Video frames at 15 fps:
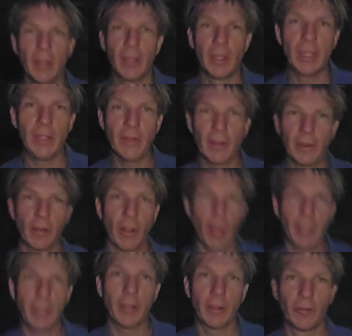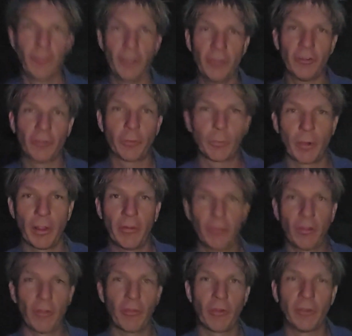He then, lying on Jesus' breast,
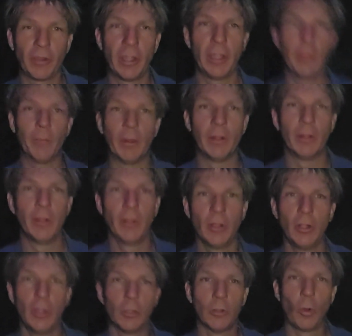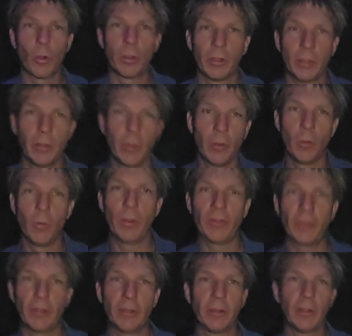saith unto him, Lord, who
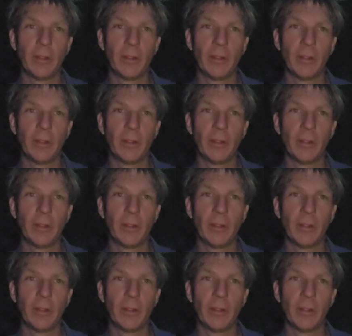is it?